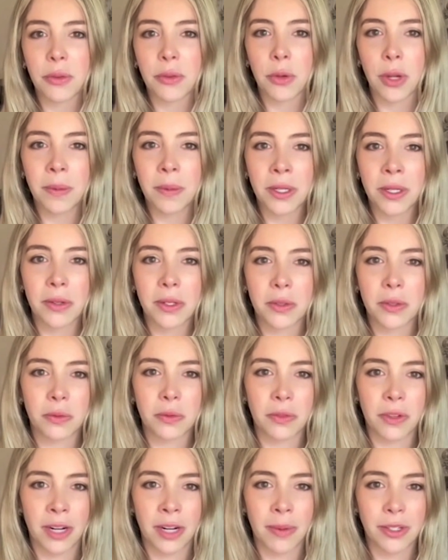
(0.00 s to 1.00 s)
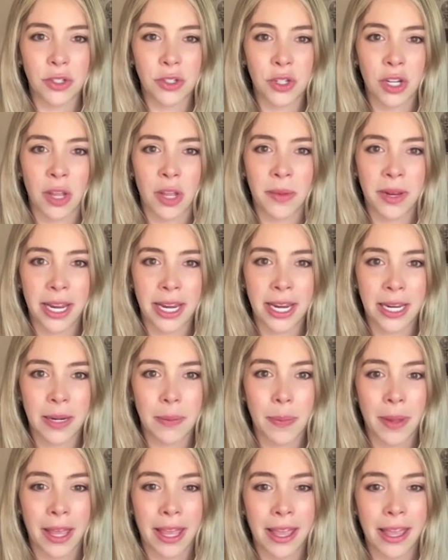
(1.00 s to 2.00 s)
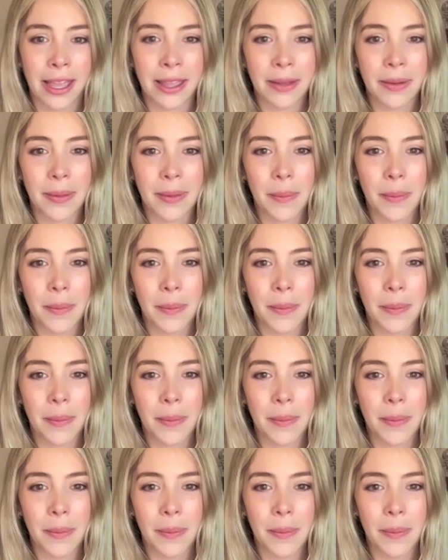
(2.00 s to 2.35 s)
crypto is very much dominated by